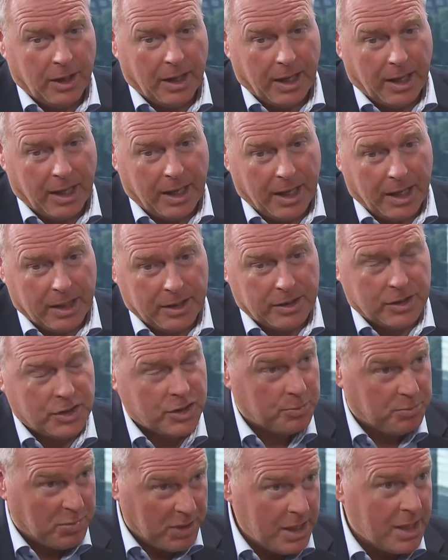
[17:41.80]
and
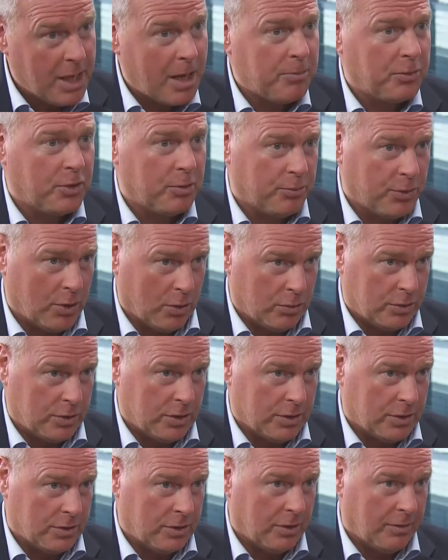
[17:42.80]
speed up the
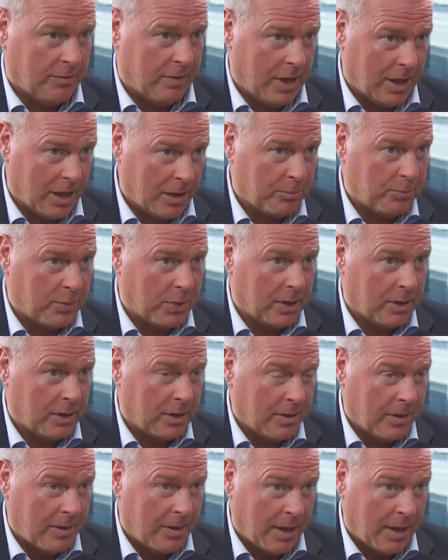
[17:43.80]
process of helping